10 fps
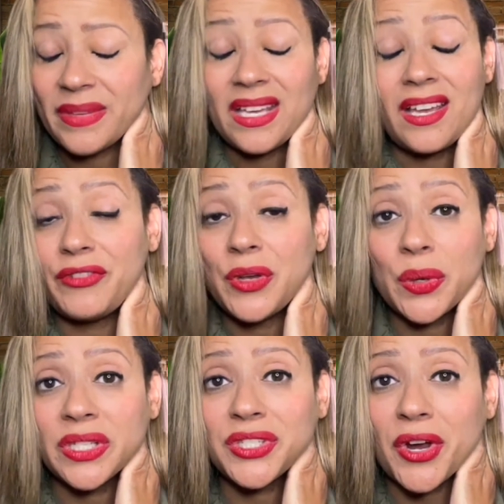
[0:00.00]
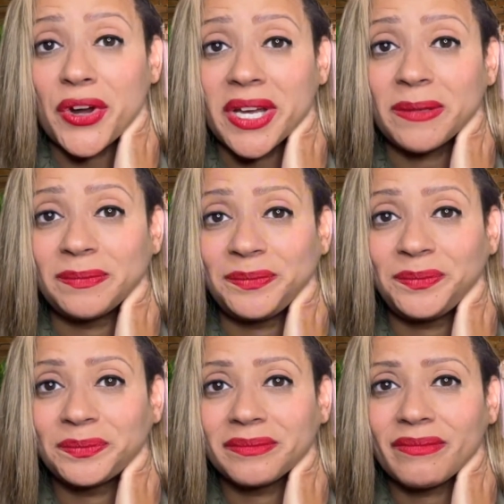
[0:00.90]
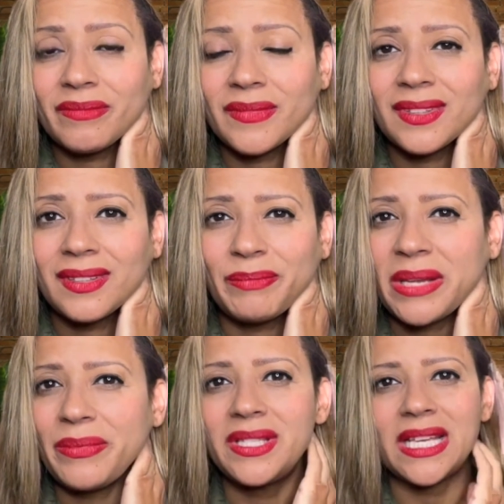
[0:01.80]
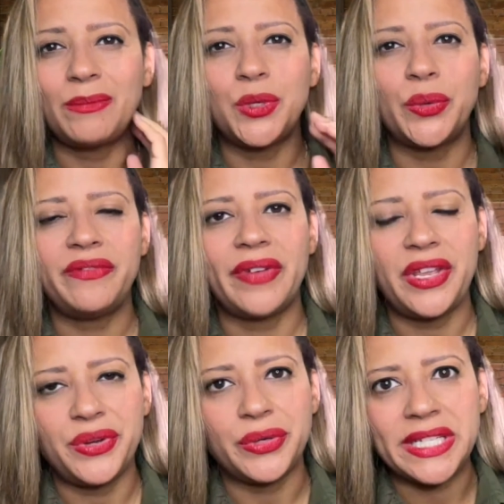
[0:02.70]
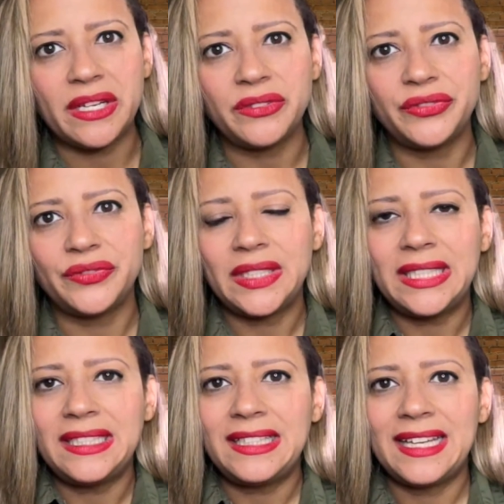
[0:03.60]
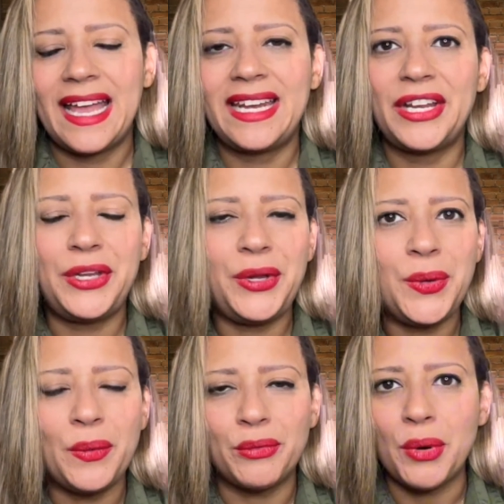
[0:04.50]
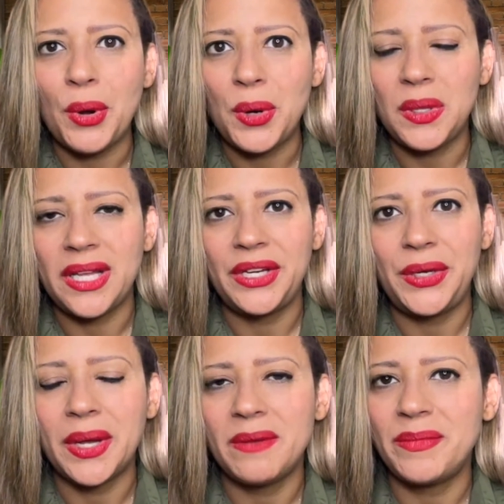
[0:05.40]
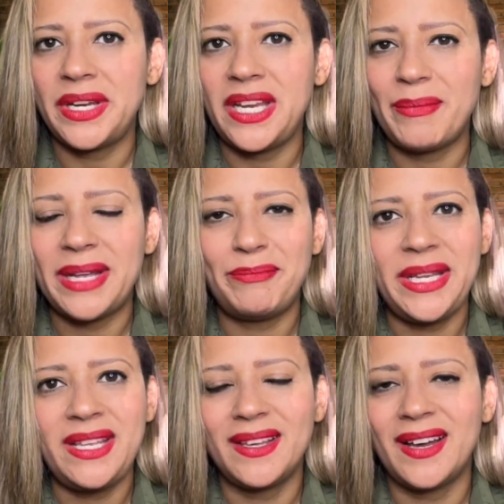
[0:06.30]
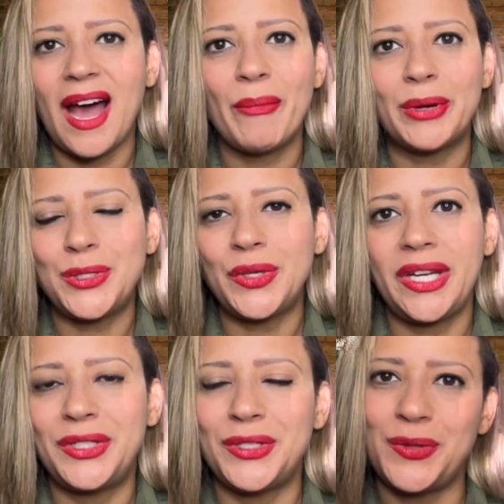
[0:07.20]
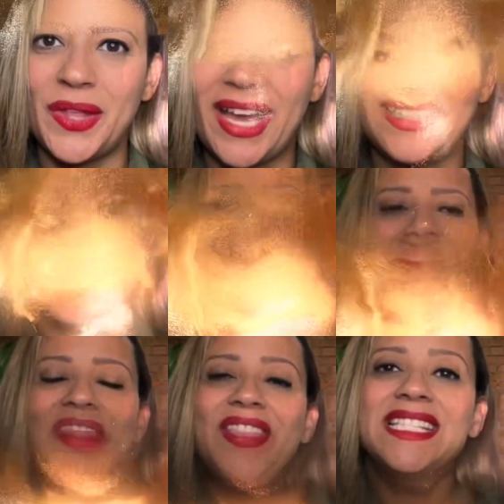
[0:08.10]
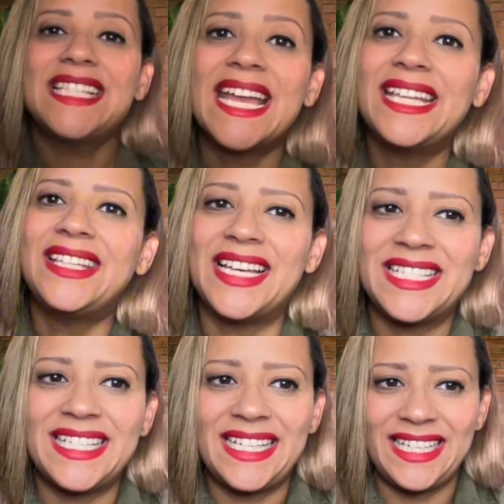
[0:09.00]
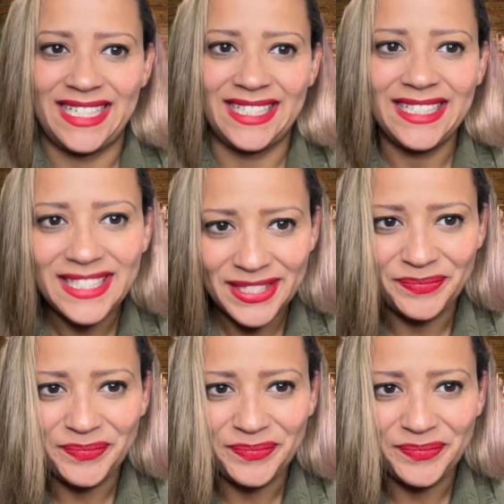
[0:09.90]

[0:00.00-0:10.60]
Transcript: if you go to a startup, maybe it's time to reinvent yourself. And a new role, a new company might be the opportunity to do that. The second lesson is